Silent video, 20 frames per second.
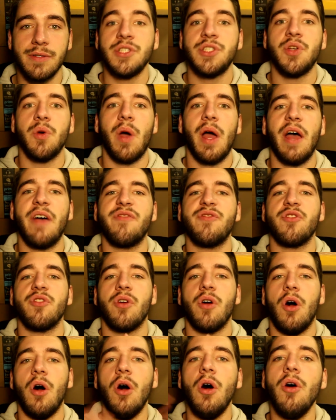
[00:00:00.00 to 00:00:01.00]
So after
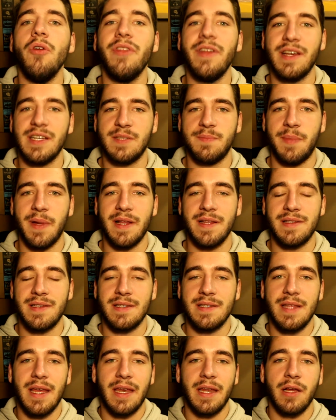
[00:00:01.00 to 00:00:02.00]
all the
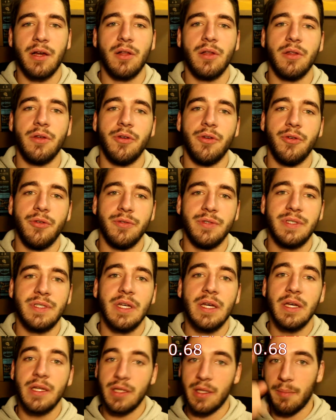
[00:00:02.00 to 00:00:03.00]
expenses, that includes
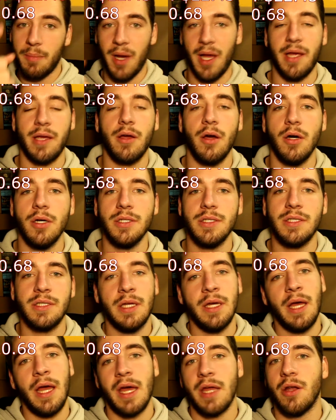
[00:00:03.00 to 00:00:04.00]
the buy cost
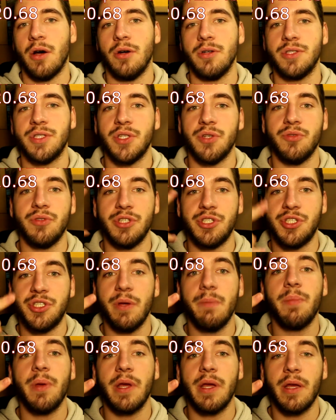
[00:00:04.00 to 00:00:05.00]
and also the
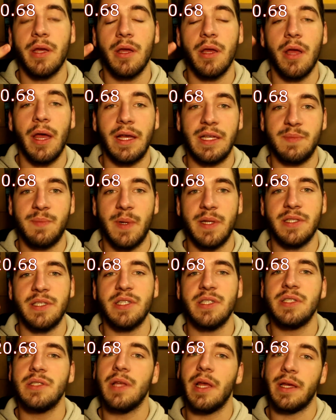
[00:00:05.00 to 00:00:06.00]
shipping
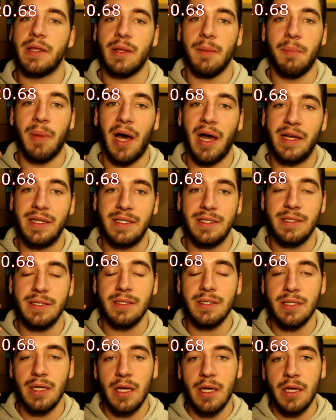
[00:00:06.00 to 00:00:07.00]
expenses like the
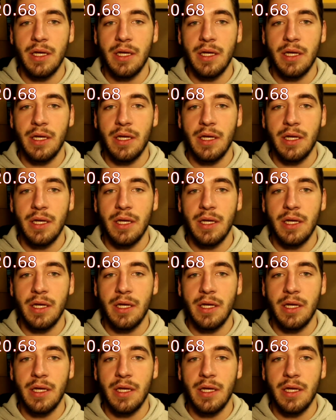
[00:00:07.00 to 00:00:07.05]
boxes,